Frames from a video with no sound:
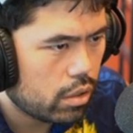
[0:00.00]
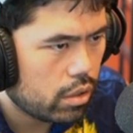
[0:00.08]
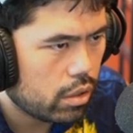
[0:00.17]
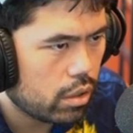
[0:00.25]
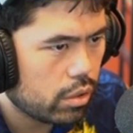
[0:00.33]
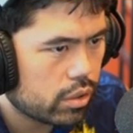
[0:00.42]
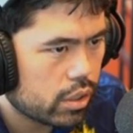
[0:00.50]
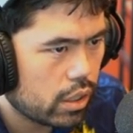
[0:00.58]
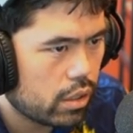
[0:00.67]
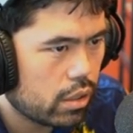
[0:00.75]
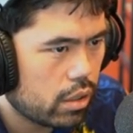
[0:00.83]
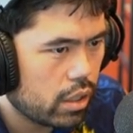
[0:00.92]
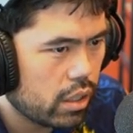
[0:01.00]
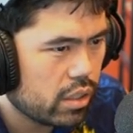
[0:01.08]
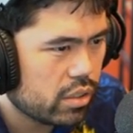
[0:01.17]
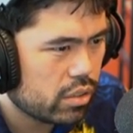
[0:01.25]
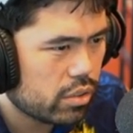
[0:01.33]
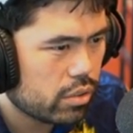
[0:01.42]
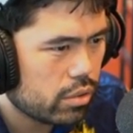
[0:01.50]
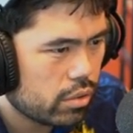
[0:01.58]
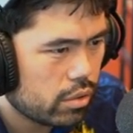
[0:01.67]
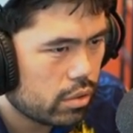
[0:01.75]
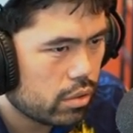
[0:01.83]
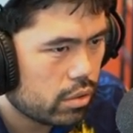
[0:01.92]
Oh, he's got this.
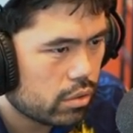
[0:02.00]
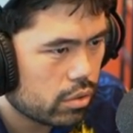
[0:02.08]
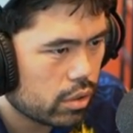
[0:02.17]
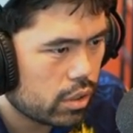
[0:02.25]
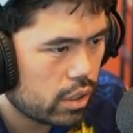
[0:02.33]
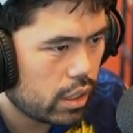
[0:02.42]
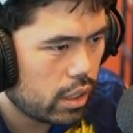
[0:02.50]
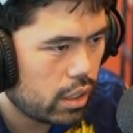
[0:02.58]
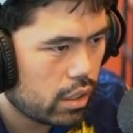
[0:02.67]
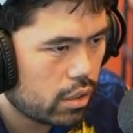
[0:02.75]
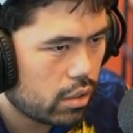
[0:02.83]
I take.